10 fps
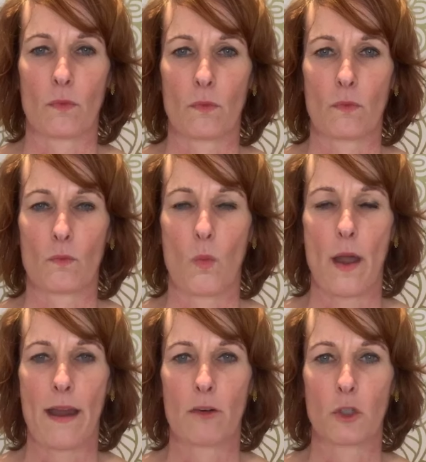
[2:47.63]
And
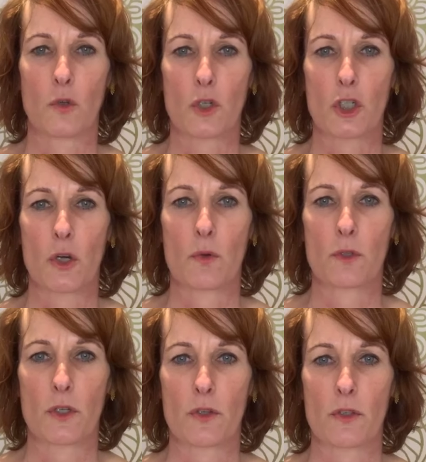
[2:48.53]
where are your
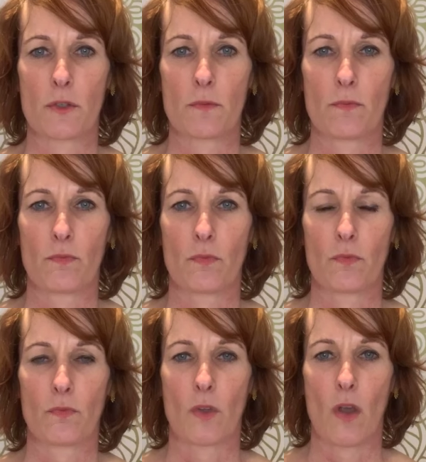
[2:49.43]
shoulders?
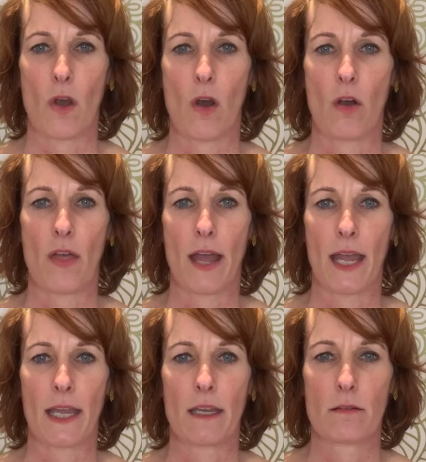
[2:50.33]
Are
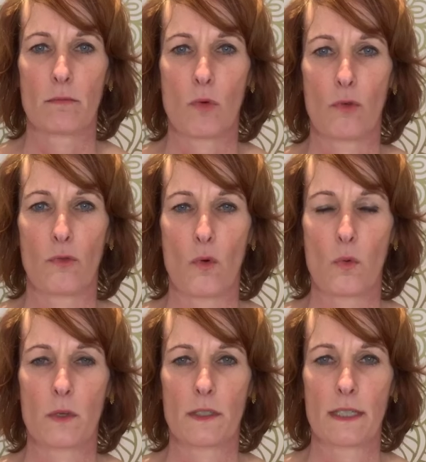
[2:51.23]
they more
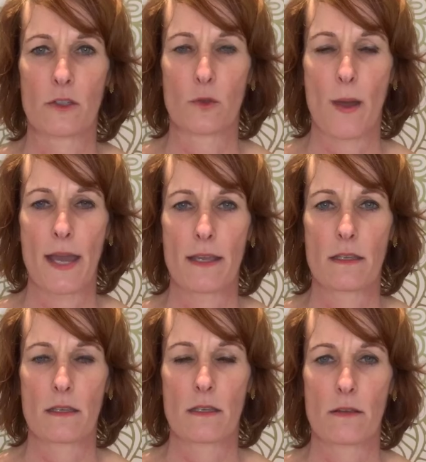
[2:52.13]
forwards in
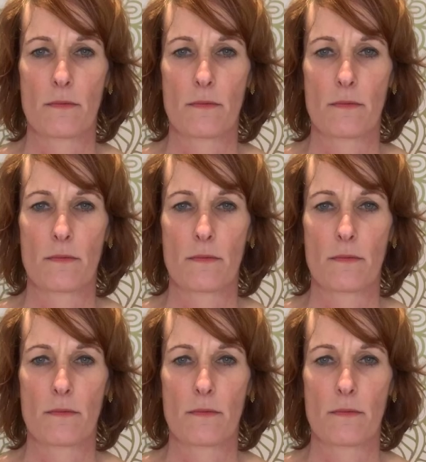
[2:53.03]
space?